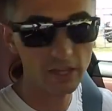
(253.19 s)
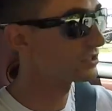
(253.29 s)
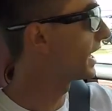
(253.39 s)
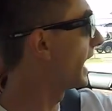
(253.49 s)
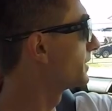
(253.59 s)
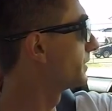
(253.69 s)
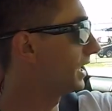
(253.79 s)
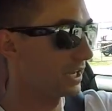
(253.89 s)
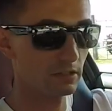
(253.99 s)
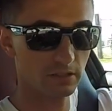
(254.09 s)
engine has been
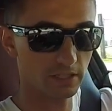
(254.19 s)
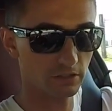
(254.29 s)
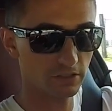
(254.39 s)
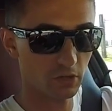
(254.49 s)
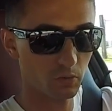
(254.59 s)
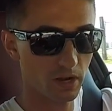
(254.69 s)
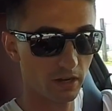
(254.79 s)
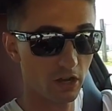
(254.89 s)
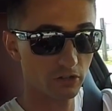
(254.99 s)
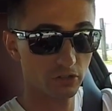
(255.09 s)
idling, it looks like we're at
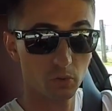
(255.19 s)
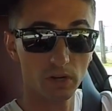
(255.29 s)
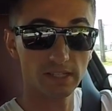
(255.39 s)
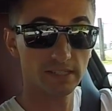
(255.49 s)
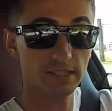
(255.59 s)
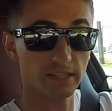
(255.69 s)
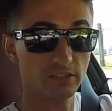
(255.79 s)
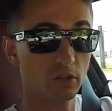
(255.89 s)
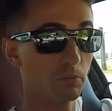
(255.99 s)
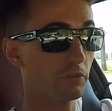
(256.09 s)
126.
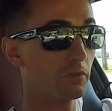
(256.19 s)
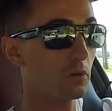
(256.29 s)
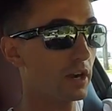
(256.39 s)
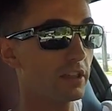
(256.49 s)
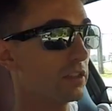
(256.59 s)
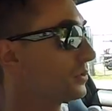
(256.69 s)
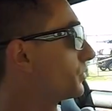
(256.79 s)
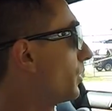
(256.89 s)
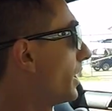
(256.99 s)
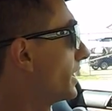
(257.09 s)
So before anything
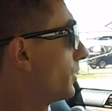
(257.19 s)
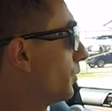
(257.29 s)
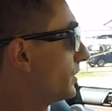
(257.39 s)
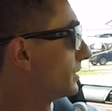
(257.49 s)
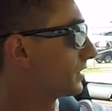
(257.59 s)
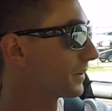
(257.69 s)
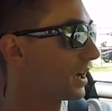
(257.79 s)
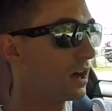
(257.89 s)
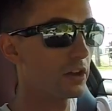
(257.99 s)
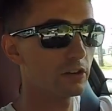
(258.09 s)
was running, it was a little bit
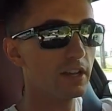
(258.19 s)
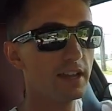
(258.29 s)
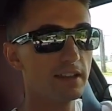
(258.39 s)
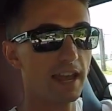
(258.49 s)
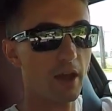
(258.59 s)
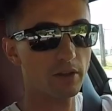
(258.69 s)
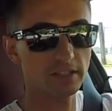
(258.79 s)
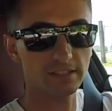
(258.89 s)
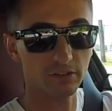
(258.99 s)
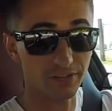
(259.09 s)
hotter. Now at
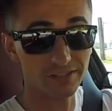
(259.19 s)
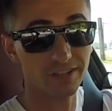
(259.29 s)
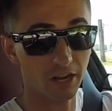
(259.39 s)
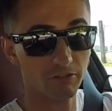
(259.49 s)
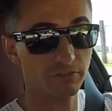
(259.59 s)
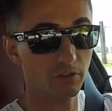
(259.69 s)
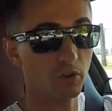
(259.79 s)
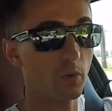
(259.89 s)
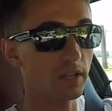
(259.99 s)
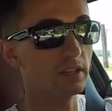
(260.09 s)
least there is airflow
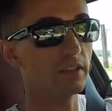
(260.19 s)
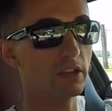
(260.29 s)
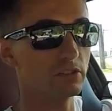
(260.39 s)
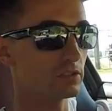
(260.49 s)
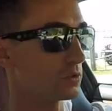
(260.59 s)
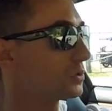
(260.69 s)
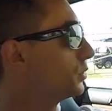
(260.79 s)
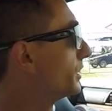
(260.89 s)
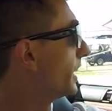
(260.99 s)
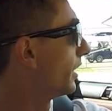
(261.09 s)
going into the engine, so it's
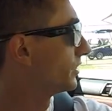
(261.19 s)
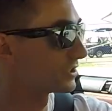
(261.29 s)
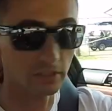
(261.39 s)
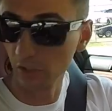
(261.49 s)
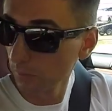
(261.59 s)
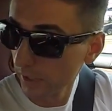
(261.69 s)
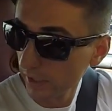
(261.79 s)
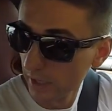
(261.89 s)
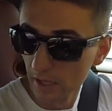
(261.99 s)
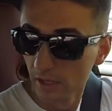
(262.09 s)
cooled it down just a little
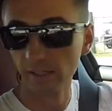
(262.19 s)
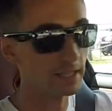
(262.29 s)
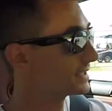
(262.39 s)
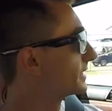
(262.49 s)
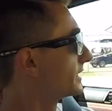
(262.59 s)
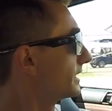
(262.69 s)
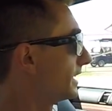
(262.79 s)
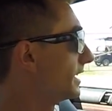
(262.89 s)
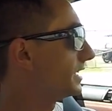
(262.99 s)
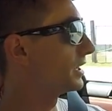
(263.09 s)
bit. Let's
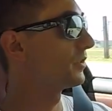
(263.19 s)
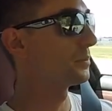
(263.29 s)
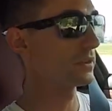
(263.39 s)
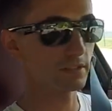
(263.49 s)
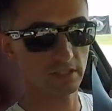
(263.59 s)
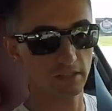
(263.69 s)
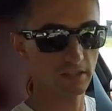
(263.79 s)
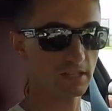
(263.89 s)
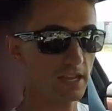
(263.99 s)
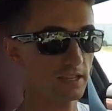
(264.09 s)
see if we put this thing to
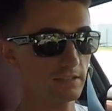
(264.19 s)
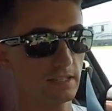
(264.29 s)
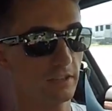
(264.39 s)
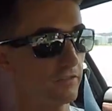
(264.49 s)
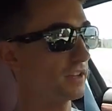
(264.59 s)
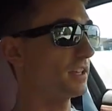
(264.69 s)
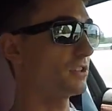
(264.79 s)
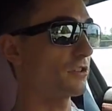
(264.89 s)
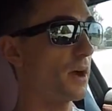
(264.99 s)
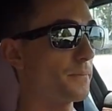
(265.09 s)
the test, if it
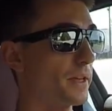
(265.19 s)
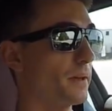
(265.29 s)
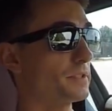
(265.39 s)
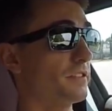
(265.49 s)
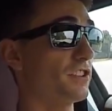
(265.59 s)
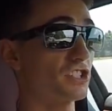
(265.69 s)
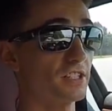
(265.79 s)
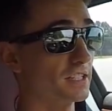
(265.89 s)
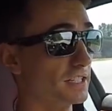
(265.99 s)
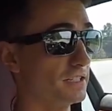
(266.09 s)
can drop them
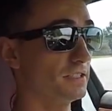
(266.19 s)
sufficiently.